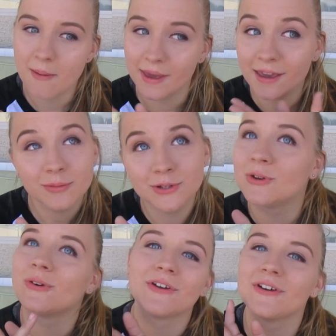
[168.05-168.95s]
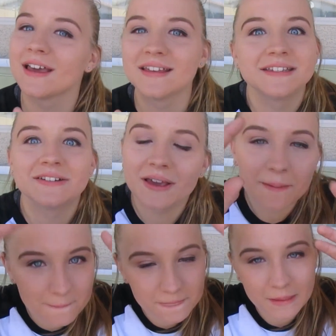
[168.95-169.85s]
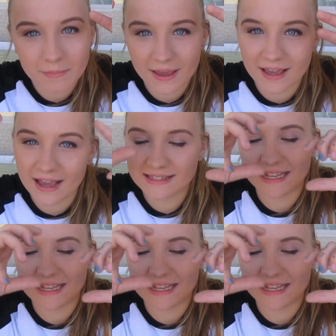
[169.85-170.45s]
makeup tutorial, I guess. Bye guys,